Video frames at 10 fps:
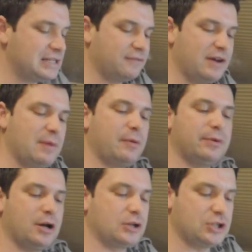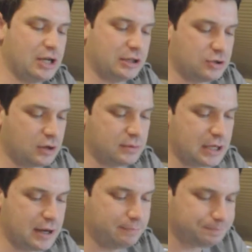Amazing vapor production on the
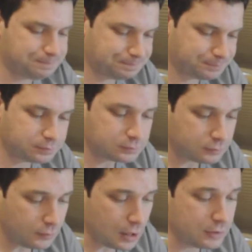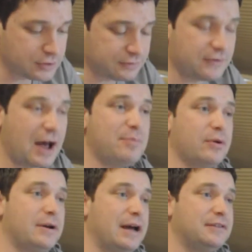drip tip. There's a
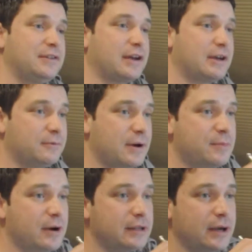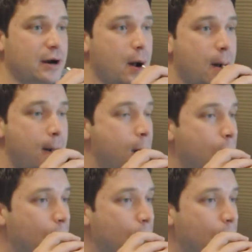5.9 second rip right there.